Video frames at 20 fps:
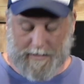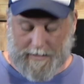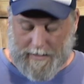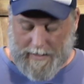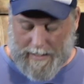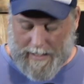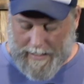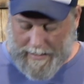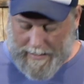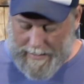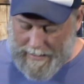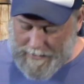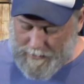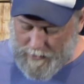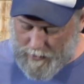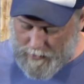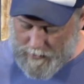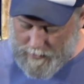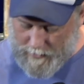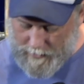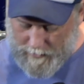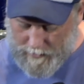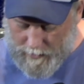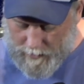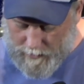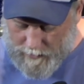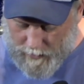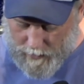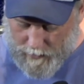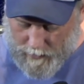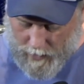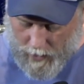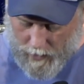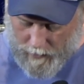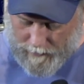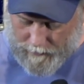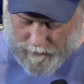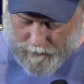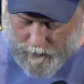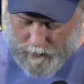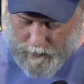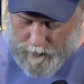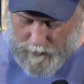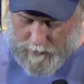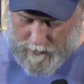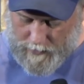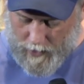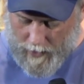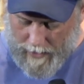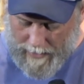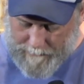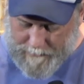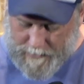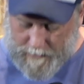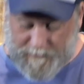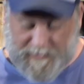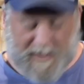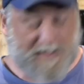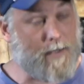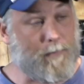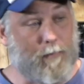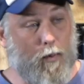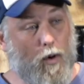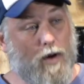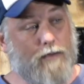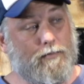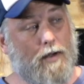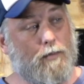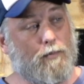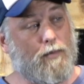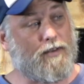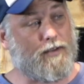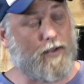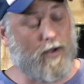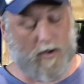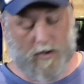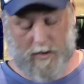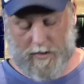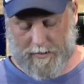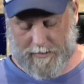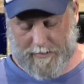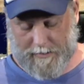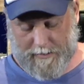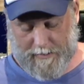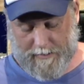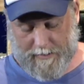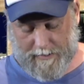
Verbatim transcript: Uh, and you, you do go through times of disappointment with God.